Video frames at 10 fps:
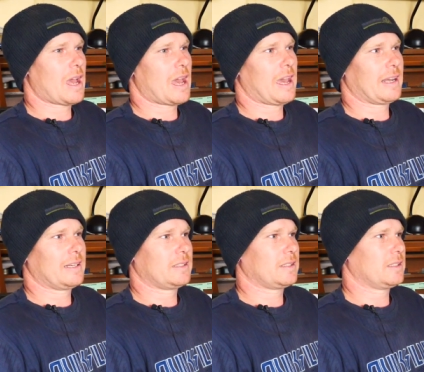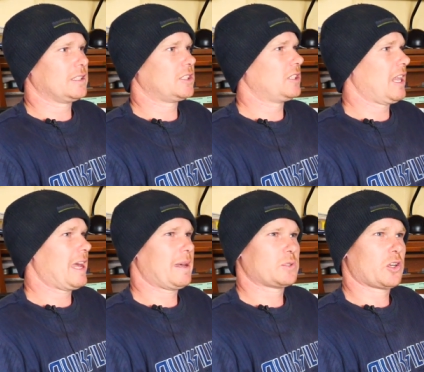And the
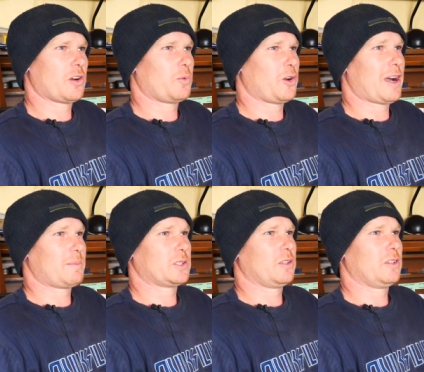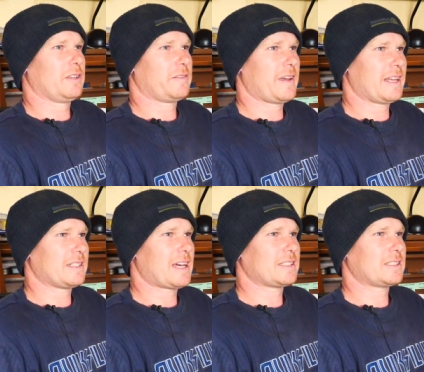lambs on it were absolutely
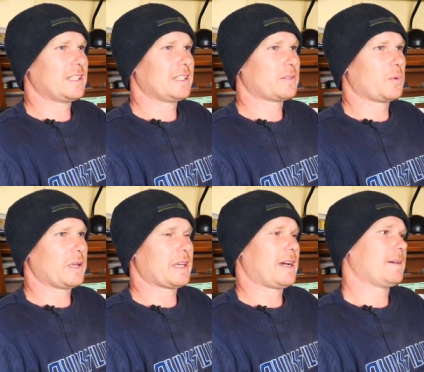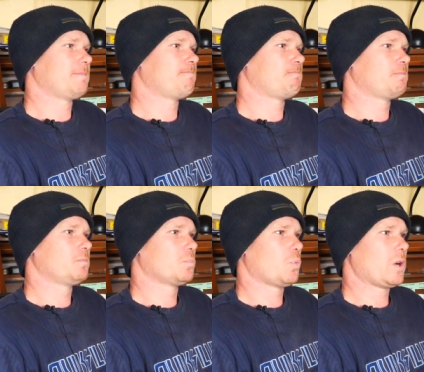fantastic. We
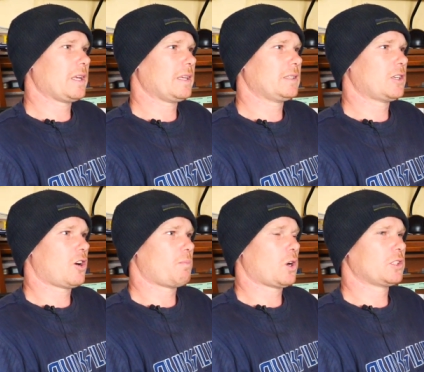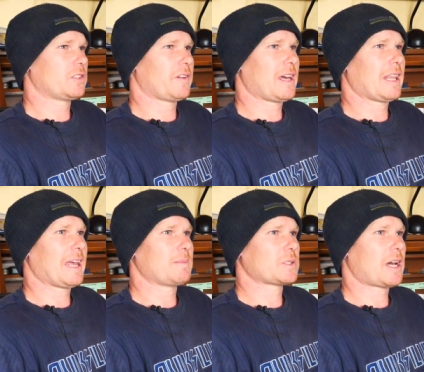got most of our
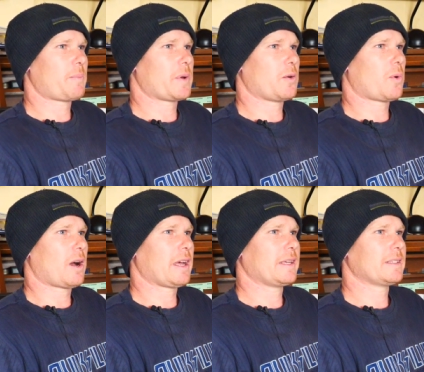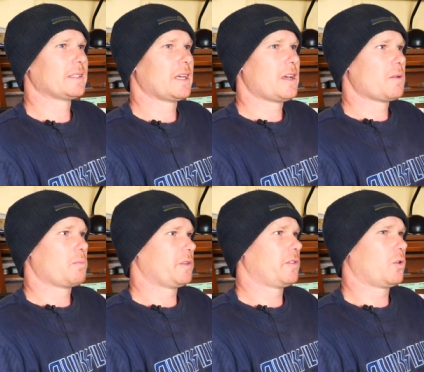lambs up and away
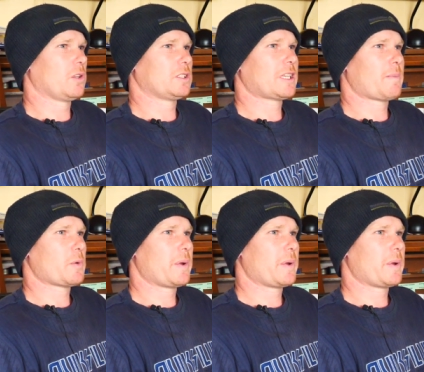before the summer